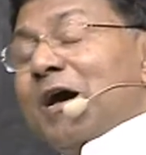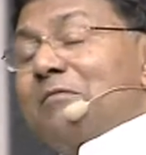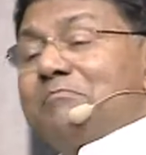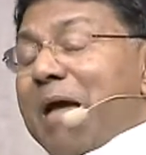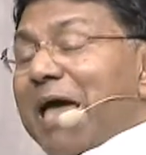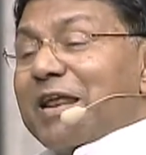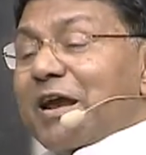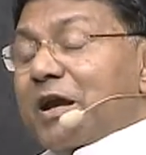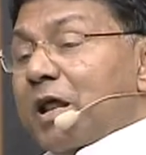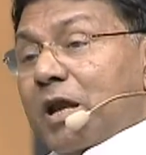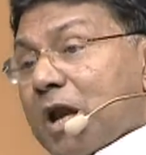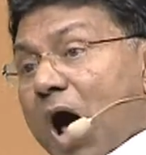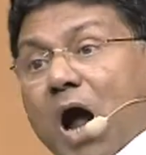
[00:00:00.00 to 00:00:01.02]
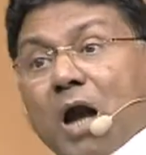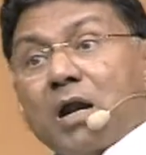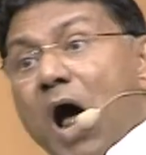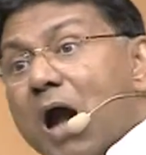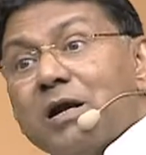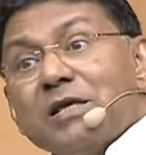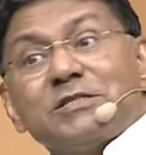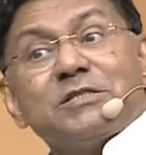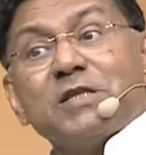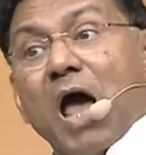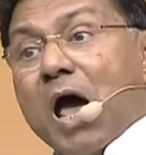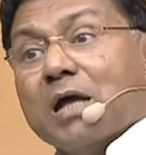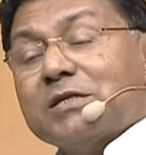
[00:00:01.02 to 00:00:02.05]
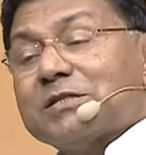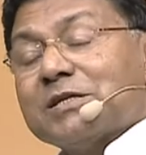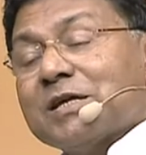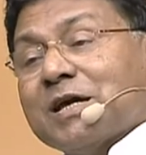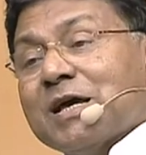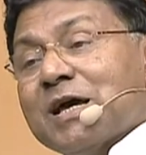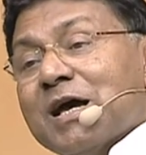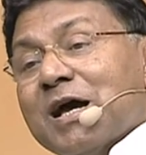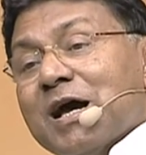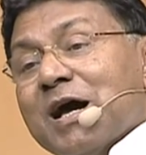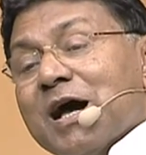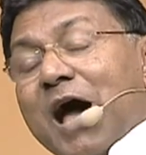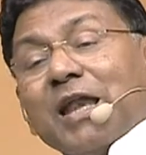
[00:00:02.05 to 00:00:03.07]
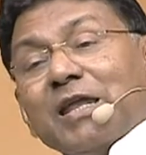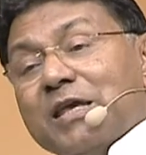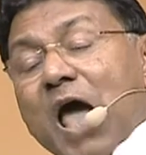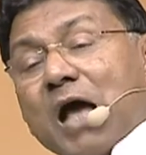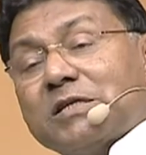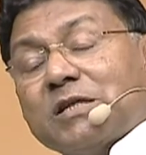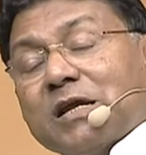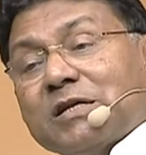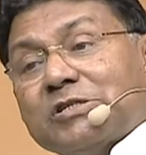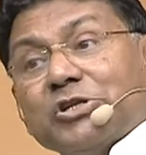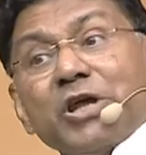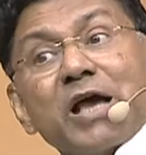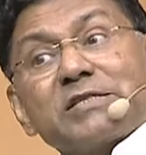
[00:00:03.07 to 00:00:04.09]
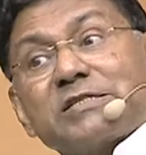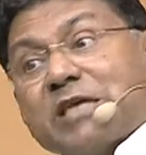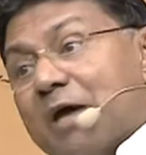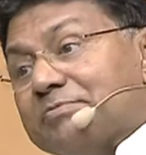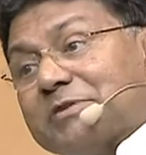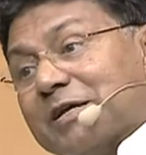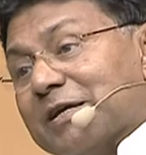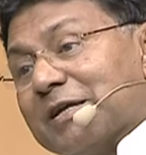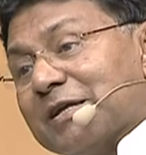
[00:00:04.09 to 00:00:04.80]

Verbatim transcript: Mary did not understand, and yet she accepted.